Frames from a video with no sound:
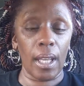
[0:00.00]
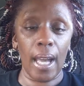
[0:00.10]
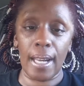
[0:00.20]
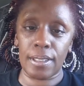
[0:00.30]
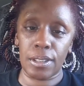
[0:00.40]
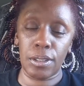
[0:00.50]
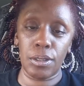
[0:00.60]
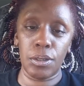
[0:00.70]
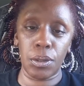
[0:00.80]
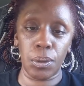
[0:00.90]
it has to
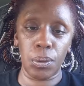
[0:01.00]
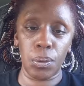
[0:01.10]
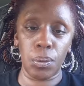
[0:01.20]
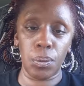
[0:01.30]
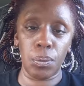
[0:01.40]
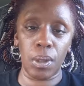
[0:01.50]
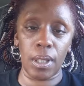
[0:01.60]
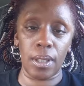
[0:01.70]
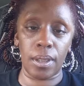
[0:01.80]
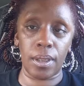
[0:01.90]
do
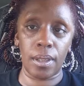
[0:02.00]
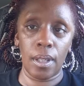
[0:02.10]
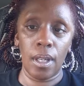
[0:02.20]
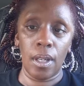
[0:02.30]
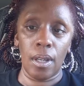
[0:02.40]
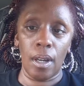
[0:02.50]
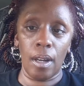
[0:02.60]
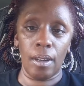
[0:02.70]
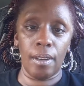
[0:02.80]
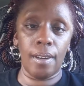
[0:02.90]
with
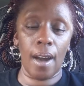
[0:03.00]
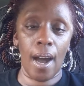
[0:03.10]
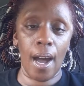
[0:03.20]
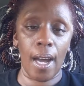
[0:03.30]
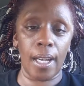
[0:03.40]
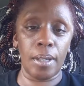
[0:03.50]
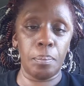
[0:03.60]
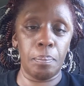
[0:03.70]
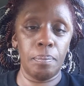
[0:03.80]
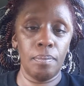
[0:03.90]
a guy
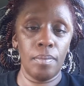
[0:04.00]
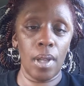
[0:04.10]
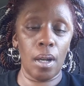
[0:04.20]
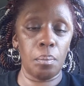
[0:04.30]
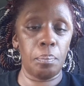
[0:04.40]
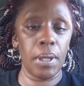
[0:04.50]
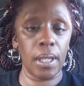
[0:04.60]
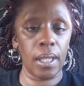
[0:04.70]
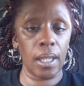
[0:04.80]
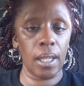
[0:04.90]

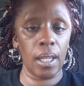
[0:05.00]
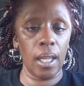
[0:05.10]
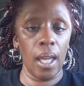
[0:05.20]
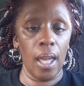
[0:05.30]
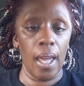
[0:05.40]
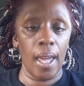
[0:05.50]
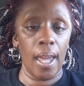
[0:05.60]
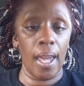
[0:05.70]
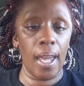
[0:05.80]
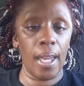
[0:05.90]
picking
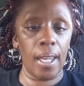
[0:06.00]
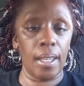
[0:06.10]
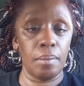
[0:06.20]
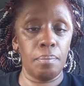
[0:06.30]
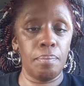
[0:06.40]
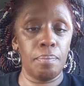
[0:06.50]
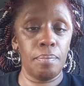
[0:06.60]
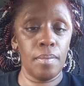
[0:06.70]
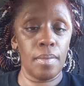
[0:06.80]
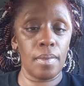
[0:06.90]
an
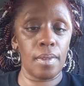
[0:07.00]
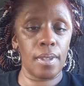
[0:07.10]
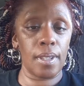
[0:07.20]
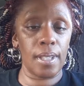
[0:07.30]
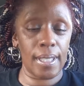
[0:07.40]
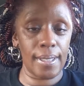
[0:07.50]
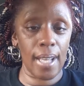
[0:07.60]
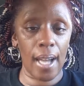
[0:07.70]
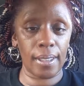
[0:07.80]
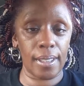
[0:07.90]

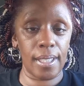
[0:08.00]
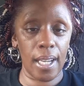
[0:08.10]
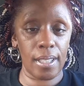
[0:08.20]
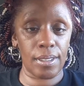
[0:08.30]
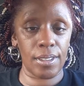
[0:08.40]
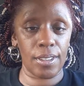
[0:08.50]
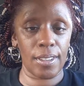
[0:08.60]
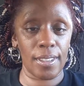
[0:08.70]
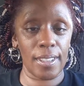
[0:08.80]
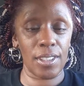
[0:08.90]
exotic
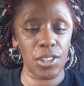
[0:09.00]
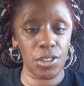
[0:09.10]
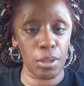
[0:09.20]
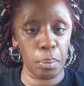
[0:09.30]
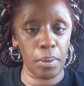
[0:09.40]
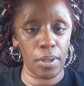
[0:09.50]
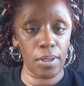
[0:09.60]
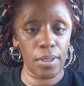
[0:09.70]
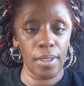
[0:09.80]
dancer, a stripper.